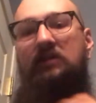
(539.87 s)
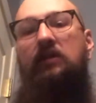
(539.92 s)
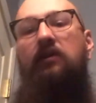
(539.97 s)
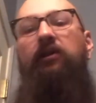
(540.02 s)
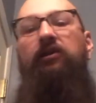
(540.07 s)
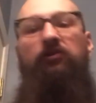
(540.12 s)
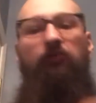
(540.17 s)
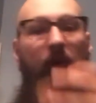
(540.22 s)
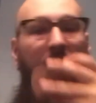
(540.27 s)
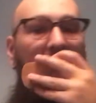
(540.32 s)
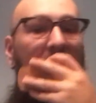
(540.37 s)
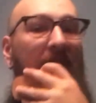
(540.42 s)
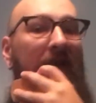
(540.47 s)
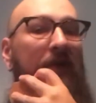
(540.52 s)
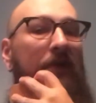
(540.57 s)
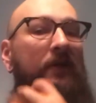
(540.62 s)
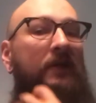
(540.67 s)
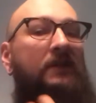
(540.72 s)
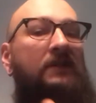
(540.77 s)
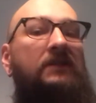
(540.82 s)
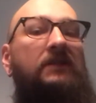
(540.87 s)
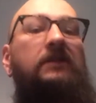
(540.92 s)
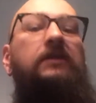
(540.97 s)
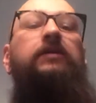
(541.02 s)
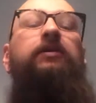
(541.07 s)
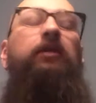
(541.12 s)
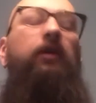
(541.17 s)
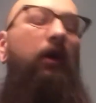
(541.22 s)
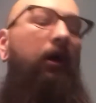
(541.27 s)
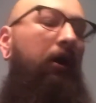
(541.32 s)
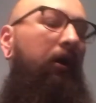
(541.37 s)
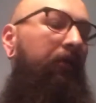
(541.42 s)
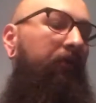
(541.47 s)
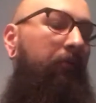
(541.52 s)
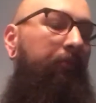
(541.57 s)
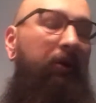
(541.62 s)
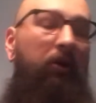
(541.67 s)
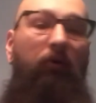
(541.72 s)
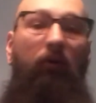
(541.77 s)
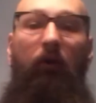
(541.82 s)
it, it's what hydrates it.
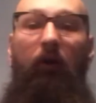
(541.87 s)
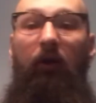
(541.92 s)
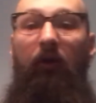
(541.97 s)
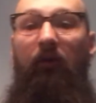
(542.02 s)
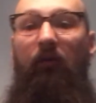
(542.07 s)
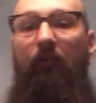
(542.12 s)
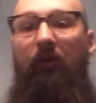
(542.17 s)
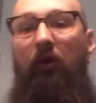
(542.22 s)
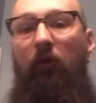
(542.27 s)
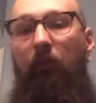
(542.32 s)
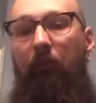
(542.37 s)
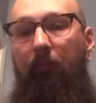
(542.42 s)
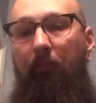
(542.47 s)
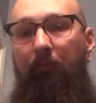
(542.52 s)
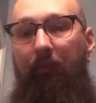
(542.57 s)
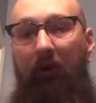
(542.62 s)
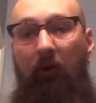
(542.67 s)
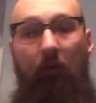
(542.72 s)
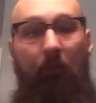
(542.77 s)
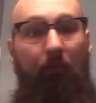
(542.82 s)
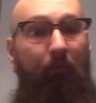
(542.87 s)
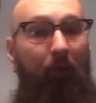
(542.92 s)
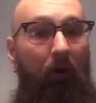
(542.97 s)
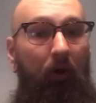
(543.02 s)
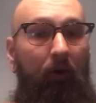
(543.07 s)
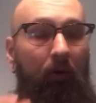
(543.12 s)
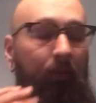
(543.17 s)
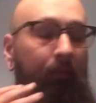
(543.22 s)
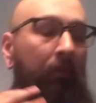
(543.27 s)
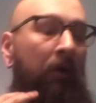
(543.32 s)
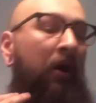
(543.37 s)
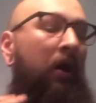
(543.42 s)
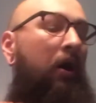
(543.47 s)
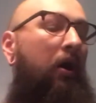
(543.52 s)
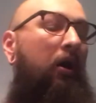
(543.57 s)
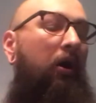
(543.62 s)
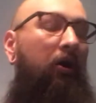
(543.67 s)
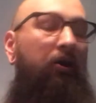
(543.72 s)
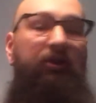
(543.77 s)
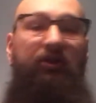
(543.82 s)
The beard oil and the beard balm
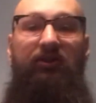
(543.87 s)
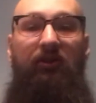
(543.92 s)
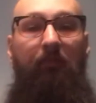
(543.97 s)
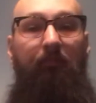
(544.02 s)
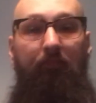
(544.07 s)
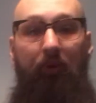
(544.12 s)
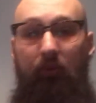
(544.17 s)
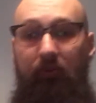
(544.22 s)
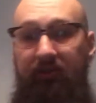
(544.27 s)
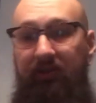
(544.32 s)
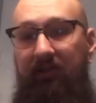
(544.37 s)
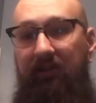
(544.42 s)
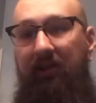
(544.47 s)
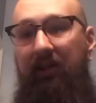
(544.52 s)
are just a boost